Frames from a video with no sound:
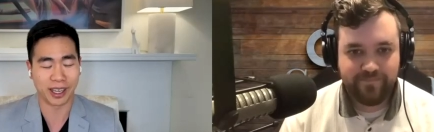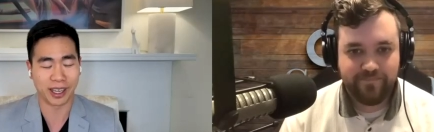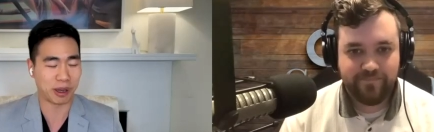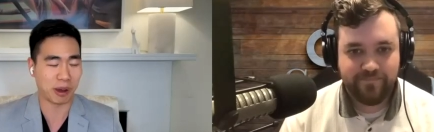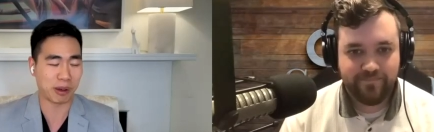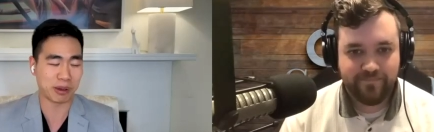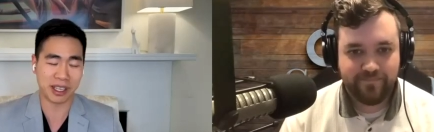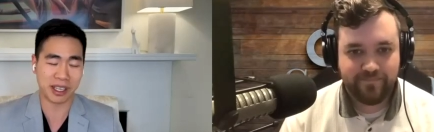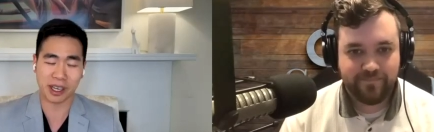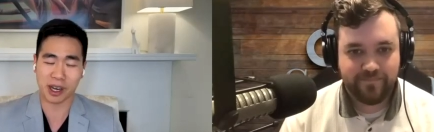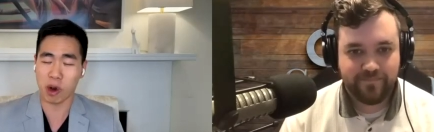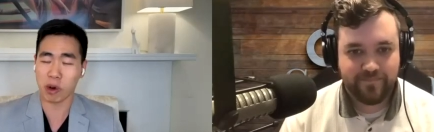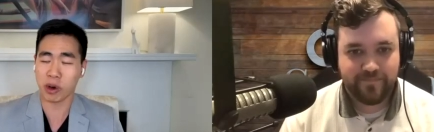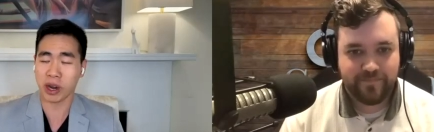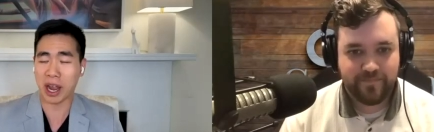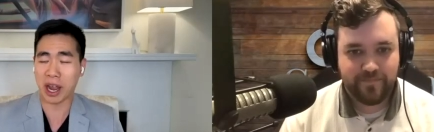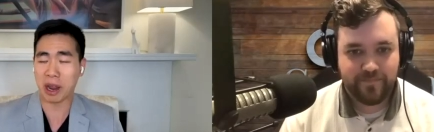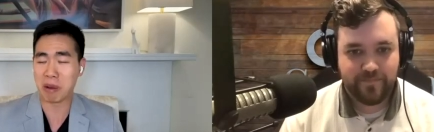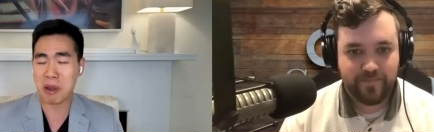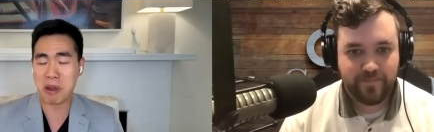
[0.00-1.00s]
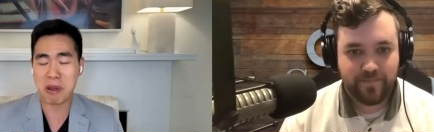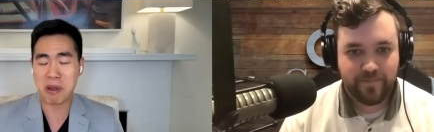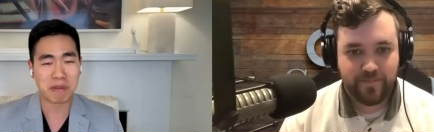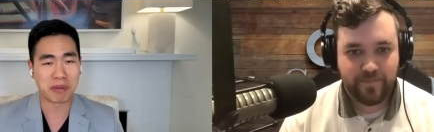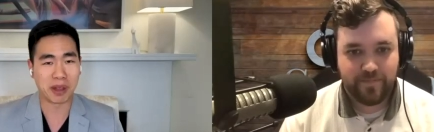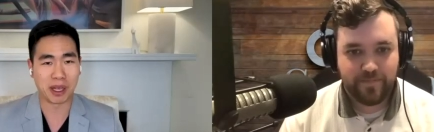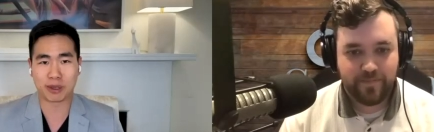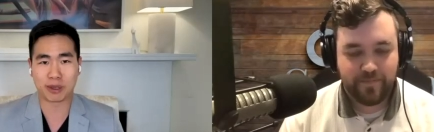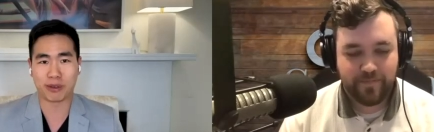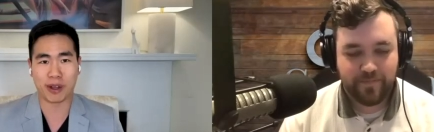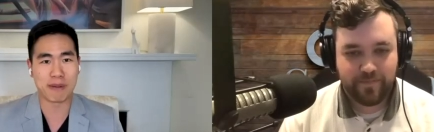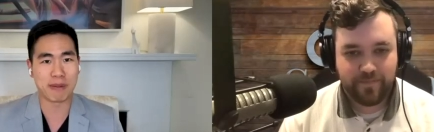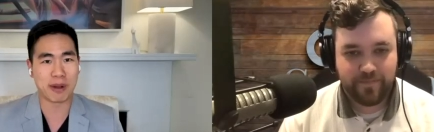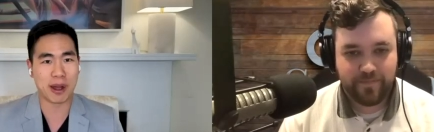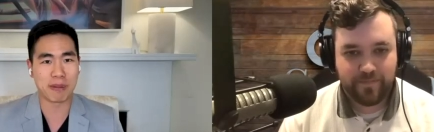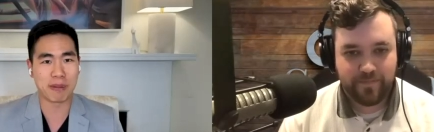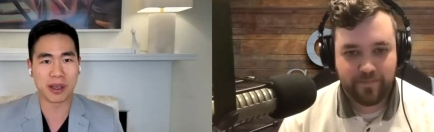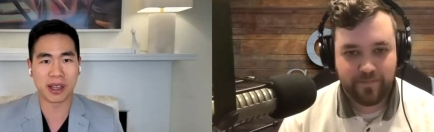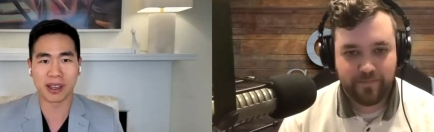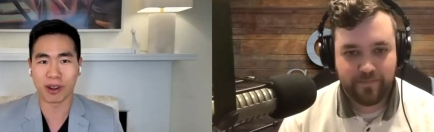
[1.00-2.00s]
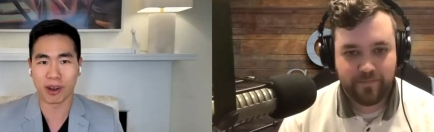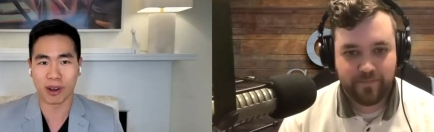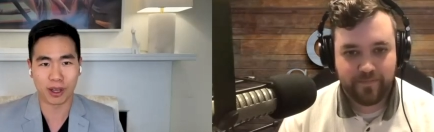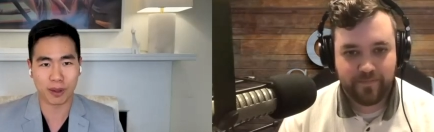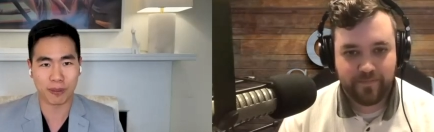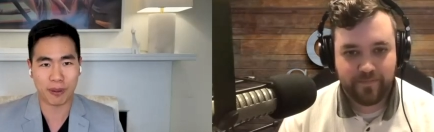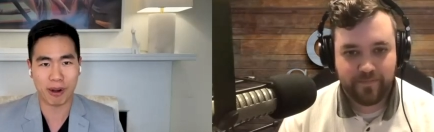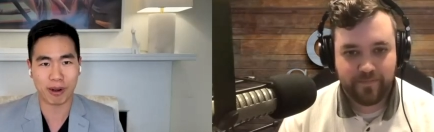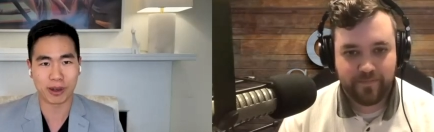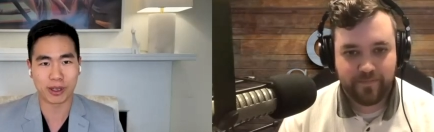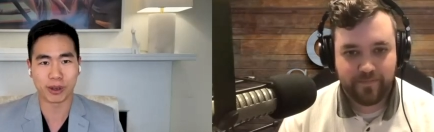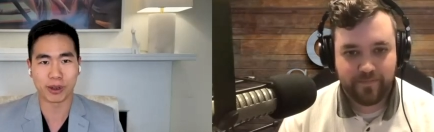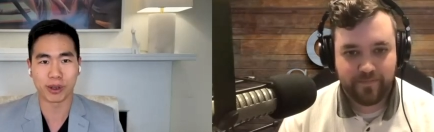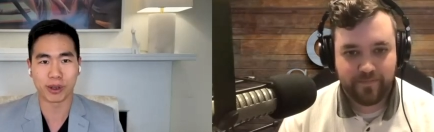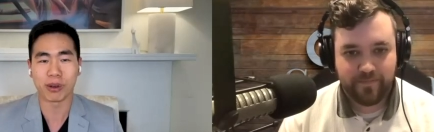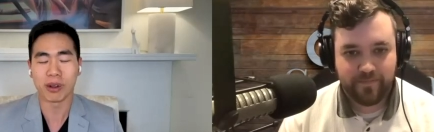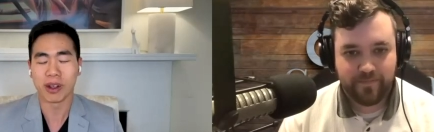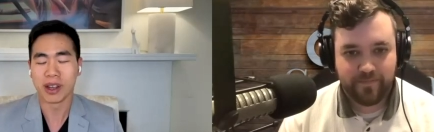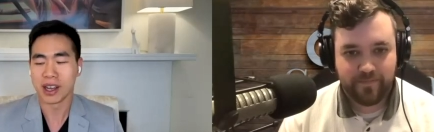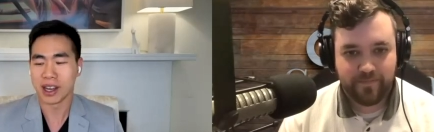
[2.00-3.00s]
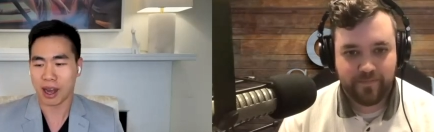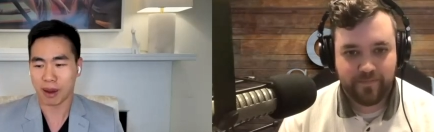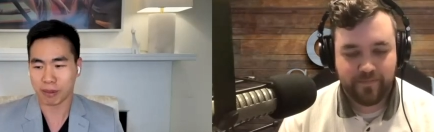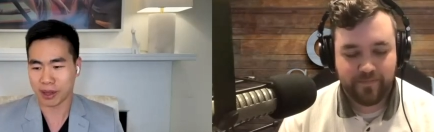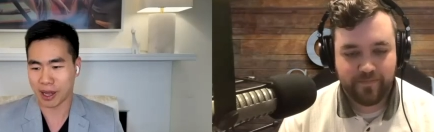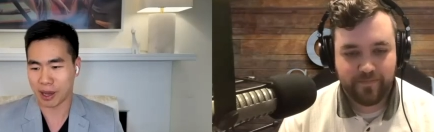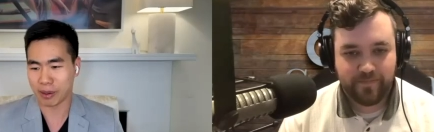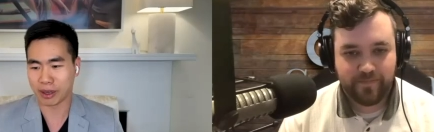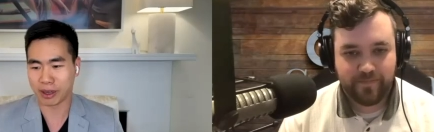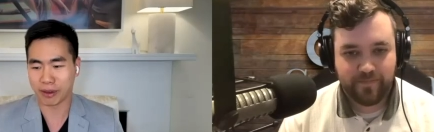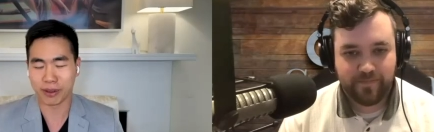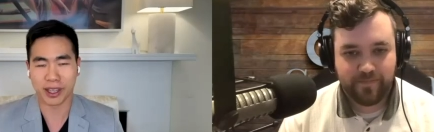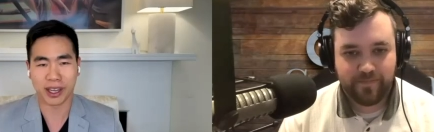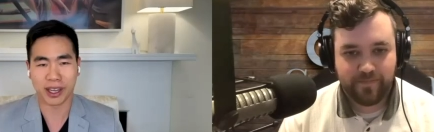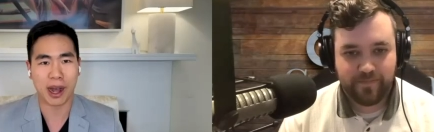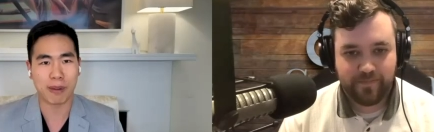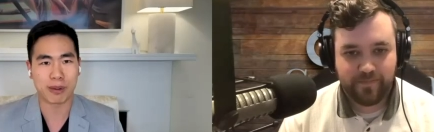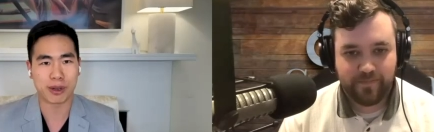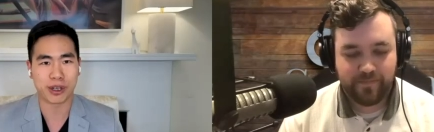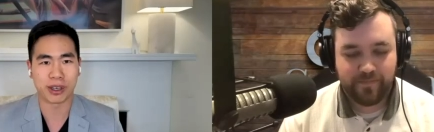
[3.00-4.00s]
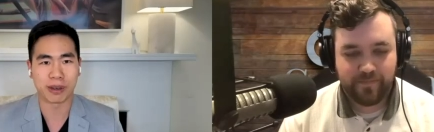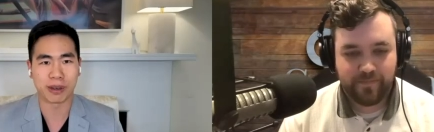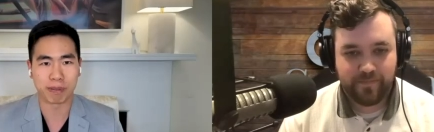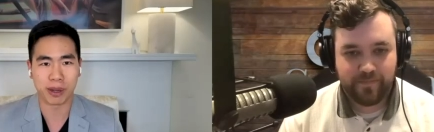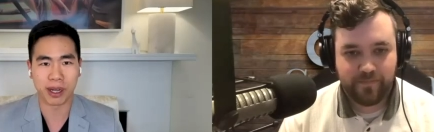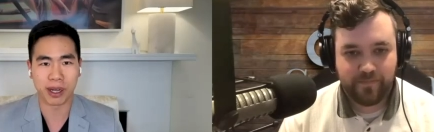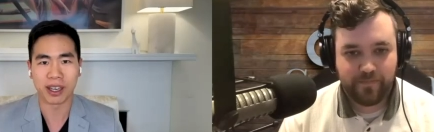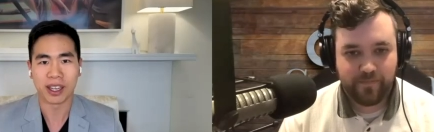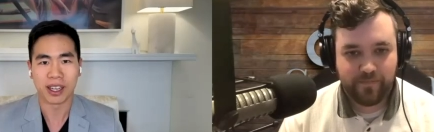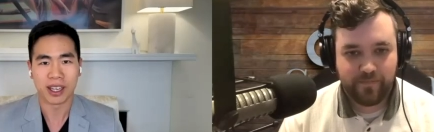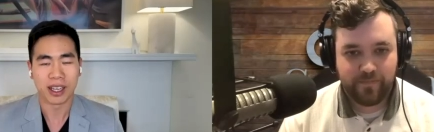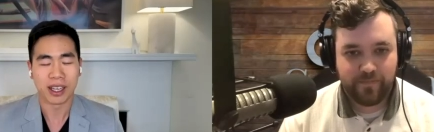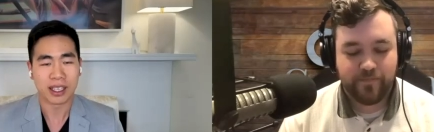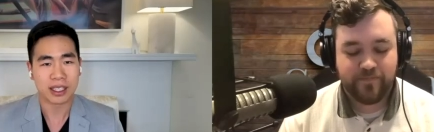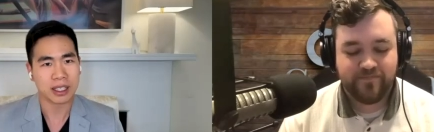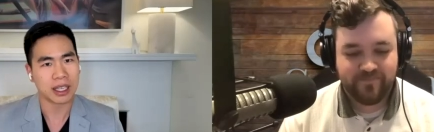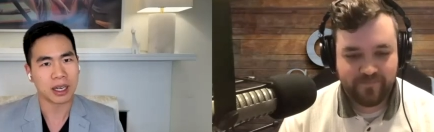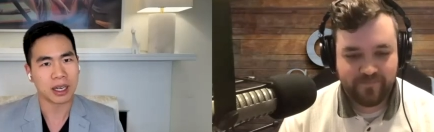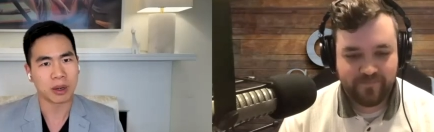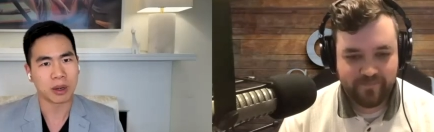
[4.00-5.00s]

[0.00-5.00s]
Speaker 1: So I was like, okay, that's fine by me. All the power to you. I'm glad we give you that option, but it's a lot of